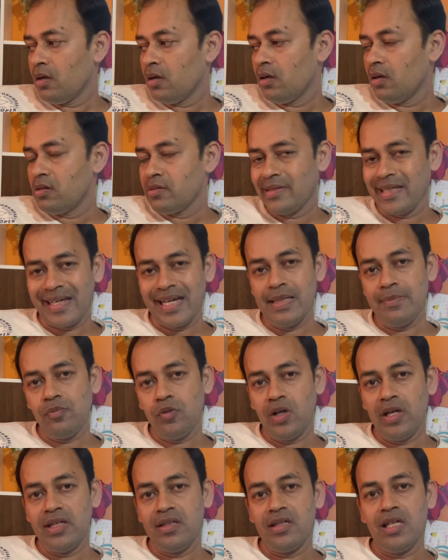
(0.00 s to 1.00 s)
Second
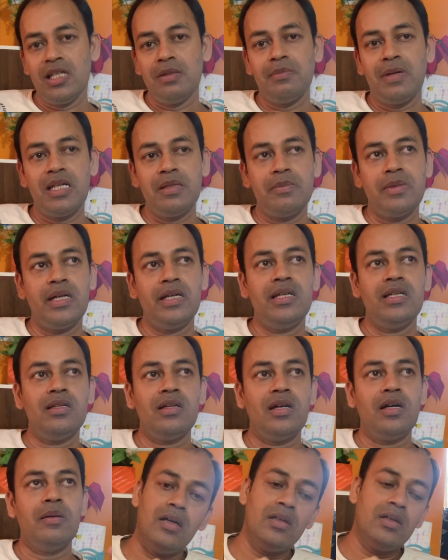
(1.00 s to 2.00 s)
point in my mind
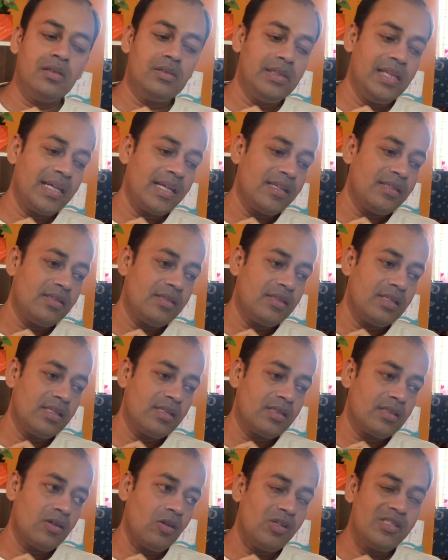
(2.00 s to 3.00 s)
about, there is
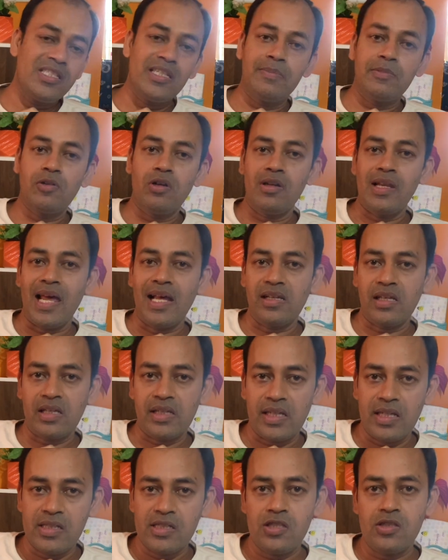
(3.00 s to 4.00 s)
this concept called
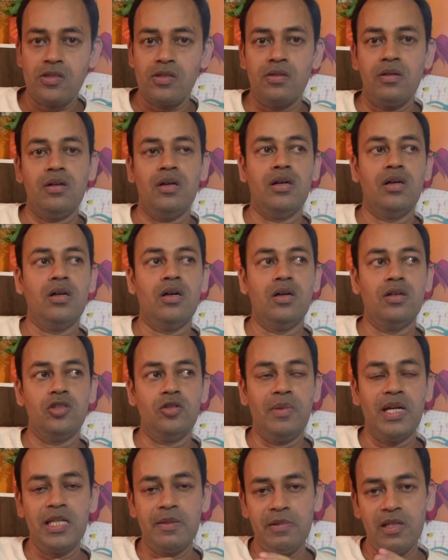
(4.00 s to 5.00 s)
aggregates, you might be